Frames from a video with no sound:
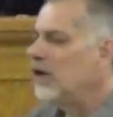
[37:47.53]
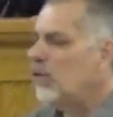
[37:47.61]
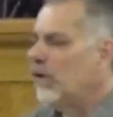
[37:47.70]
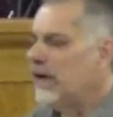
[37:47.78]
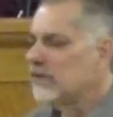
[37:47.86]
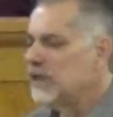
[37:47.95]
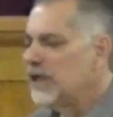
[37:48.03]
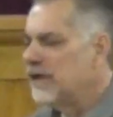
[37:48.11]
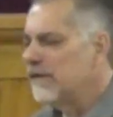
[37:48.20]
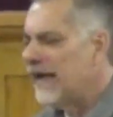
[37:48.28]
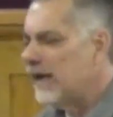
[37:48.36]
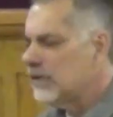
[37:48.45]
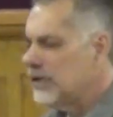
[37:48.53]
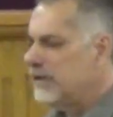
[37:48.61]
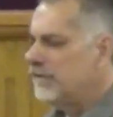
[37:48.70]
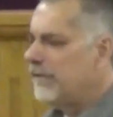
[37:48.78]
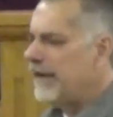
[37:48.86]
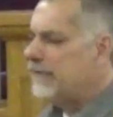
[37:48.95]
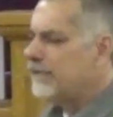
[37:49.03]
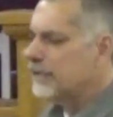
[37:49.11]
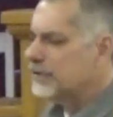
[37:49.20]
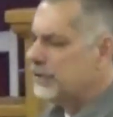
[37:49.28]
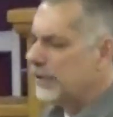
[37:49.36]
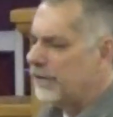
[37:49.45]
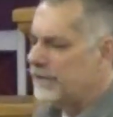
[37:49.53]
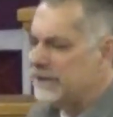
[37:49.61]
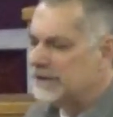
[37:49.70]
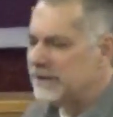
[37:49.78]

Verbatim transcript: Well done, thou good and faithful servant.